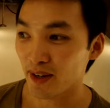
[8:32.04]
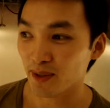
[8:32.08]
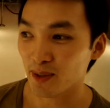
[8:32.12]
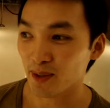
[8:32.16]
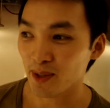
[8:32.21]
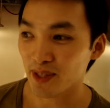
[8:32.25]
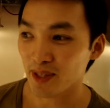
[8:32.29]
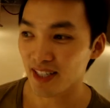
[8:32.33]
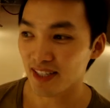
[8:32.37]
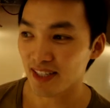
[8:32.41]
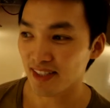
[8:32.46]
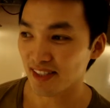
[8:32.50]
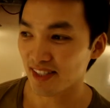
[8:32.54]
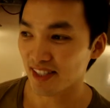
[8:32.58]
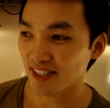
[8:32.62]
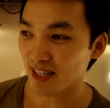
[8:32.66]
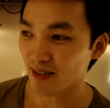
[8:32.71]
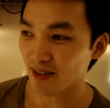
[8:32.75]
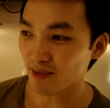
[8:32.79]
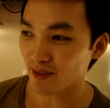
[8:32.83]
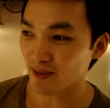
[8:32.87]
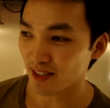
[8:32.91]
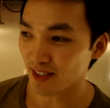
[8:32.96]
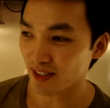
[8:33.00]
how to answer
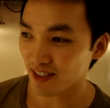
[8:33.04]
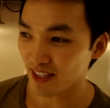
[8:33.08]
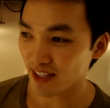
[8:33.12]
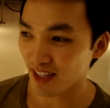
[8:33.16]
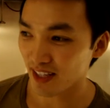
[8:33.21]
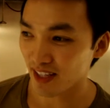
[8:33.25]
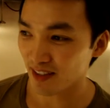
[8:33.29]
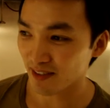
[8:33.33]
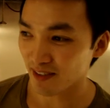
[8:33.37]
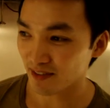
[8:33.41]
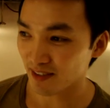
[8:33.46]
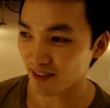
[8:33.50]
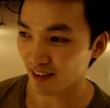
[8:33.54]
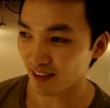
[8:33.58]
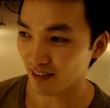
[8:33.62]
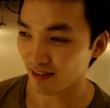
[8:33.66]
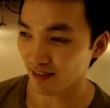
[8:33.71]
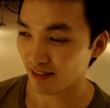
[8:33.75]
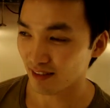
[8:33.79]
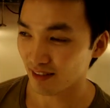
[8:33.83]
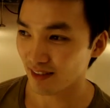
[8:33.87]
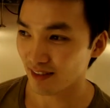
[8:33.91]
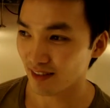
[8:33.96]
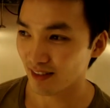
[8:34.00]
that because I
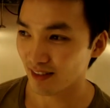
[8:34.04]
haven't,